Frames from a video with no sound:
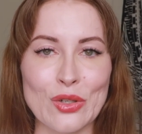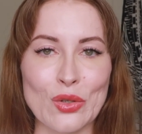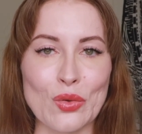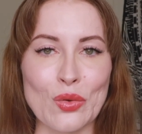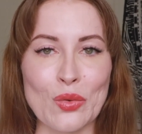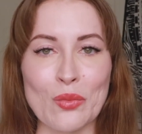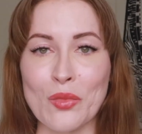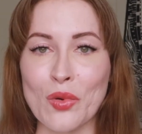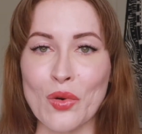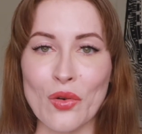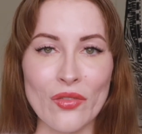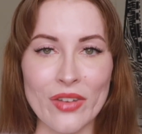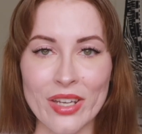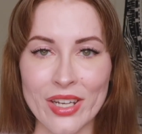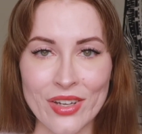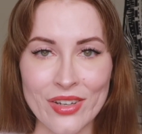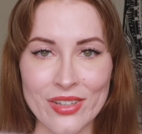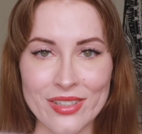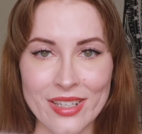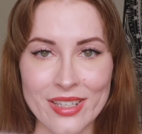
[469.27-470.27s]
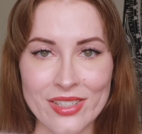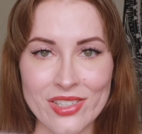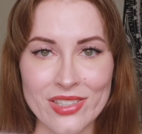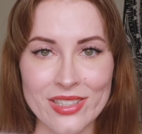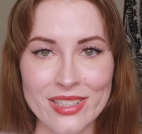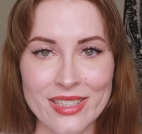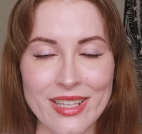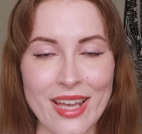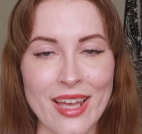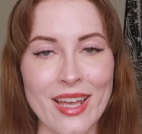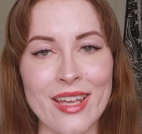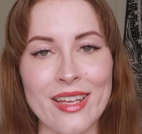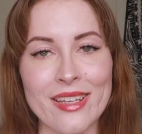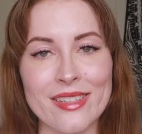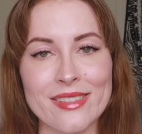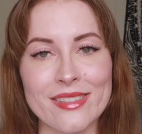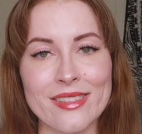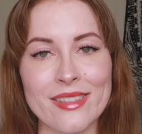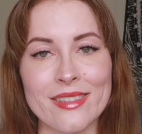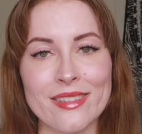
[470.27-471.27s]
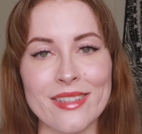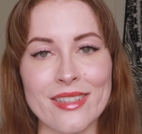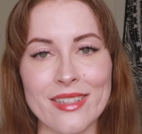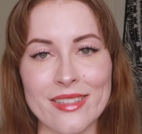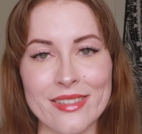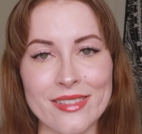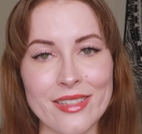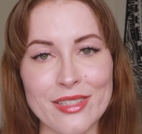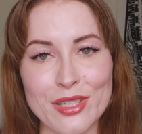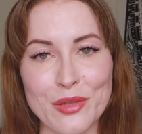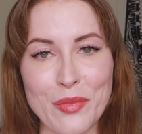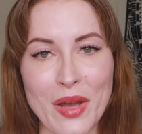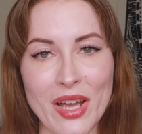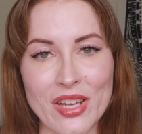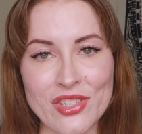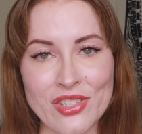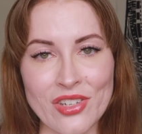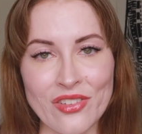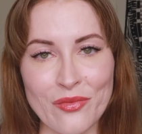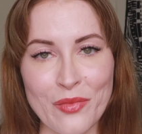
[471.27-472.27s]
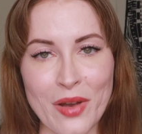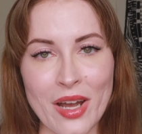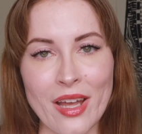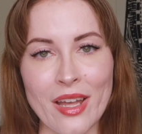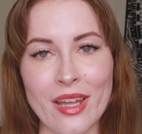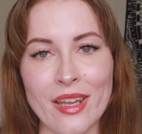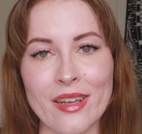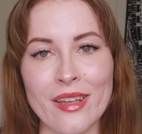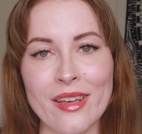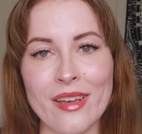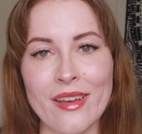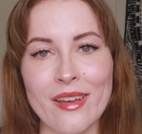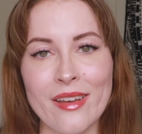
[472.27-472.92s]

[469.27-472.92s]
or more videos I should say, since it is such a passion of mine.